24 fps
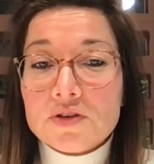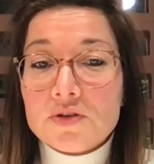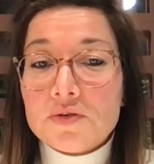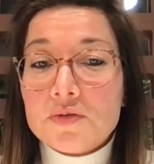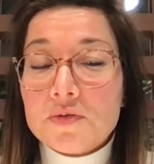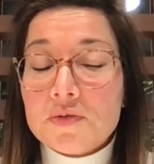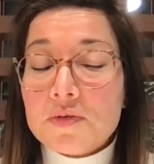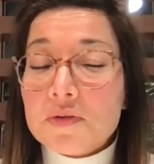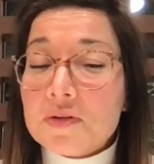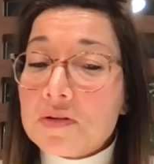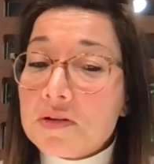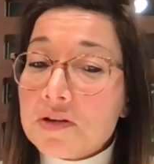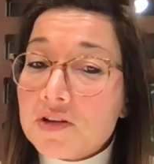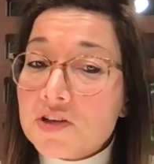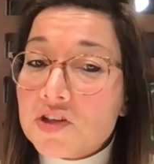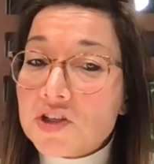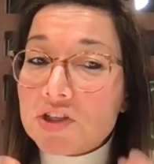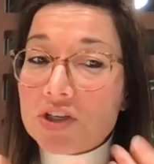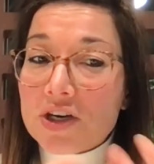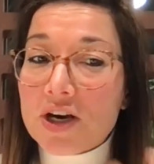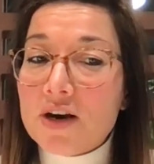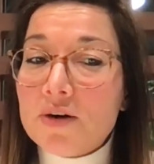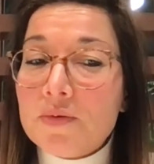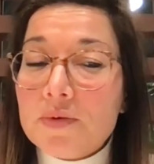So
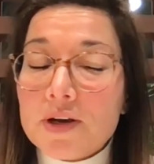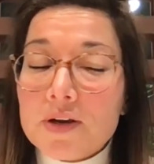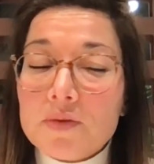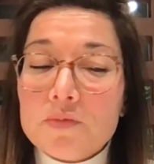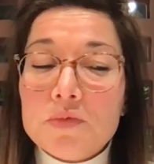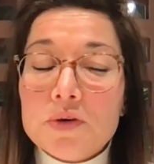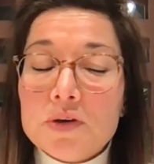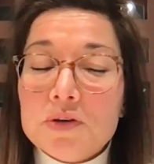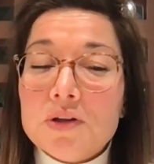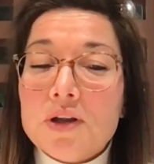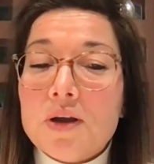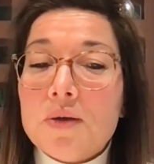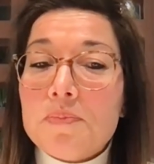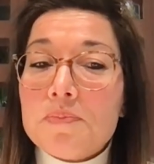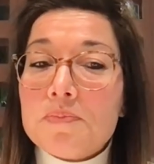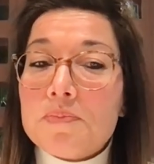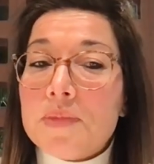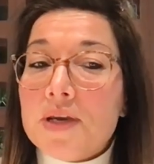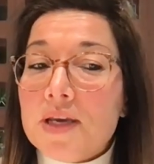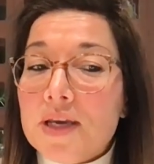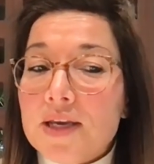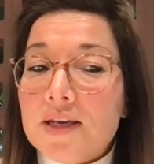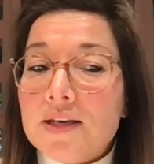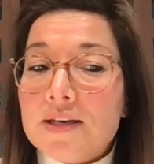sharing will not
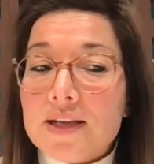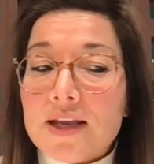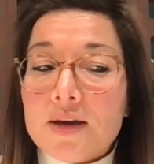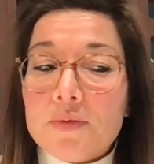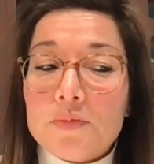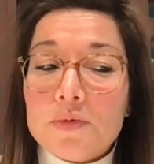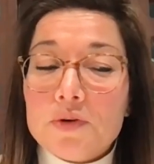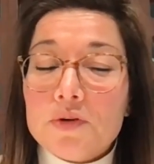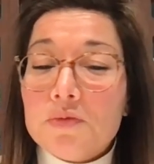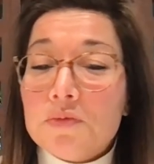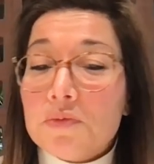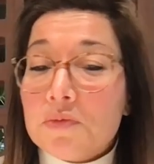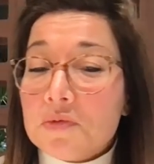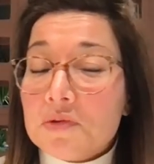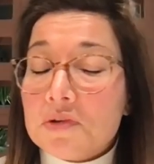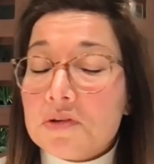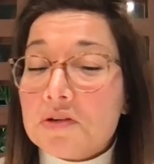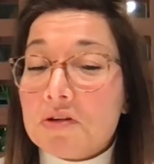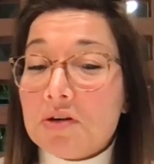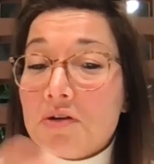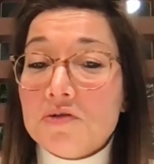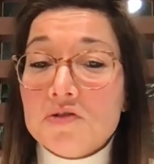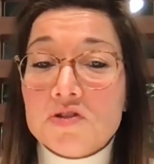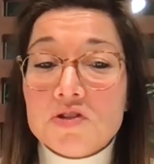mean that we're
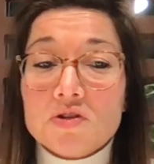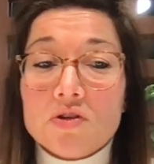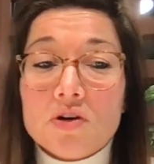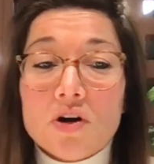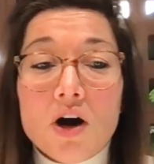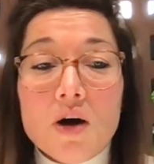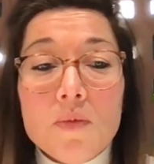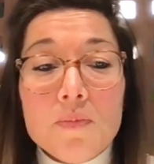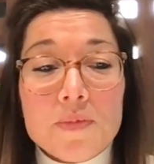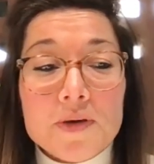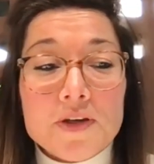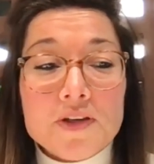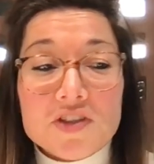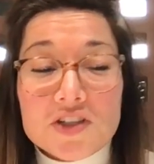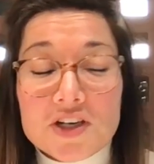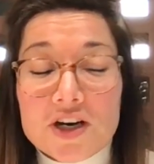going to copy.